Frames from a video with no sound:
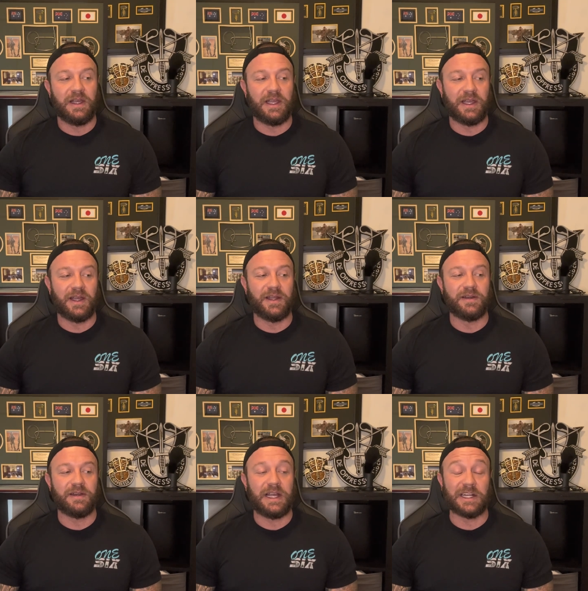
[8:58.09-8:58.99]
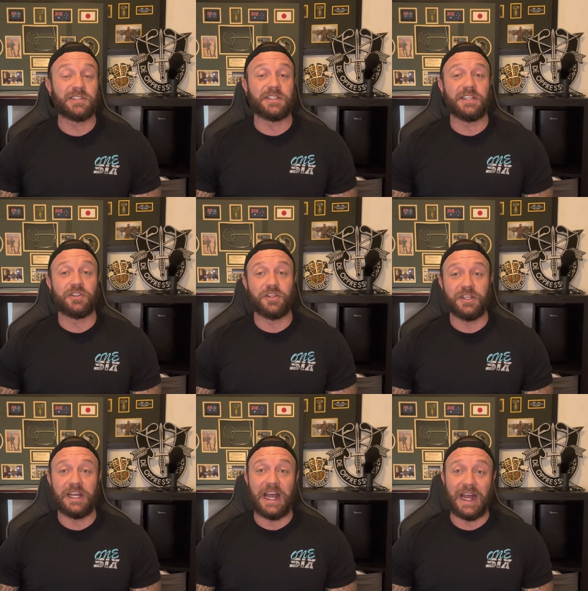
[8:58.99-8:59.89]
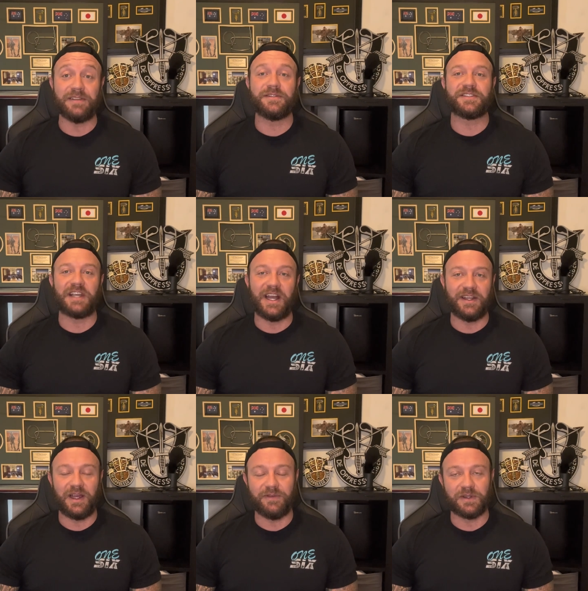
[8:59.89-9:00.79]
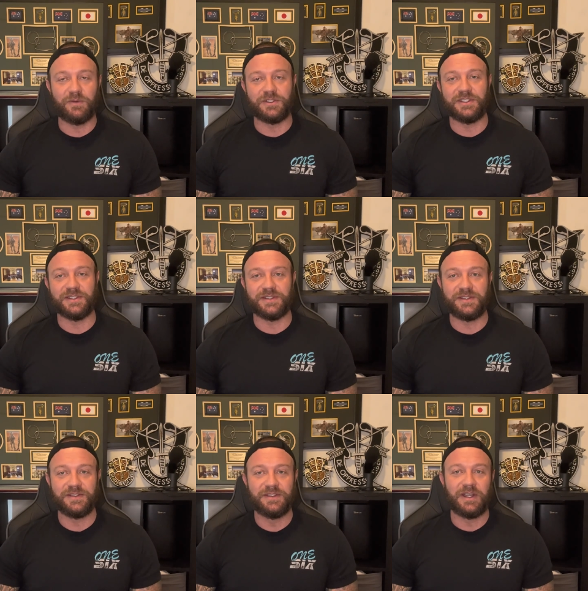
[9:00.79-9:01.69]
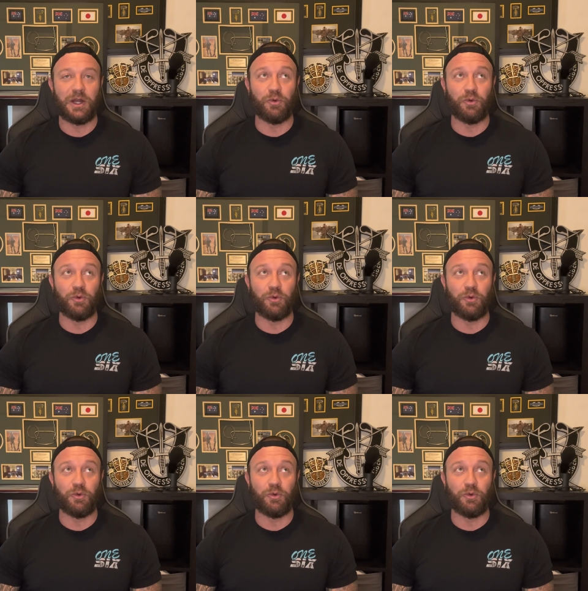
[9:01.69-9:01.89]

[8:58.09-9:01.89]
and actually get good at skydiving, which is a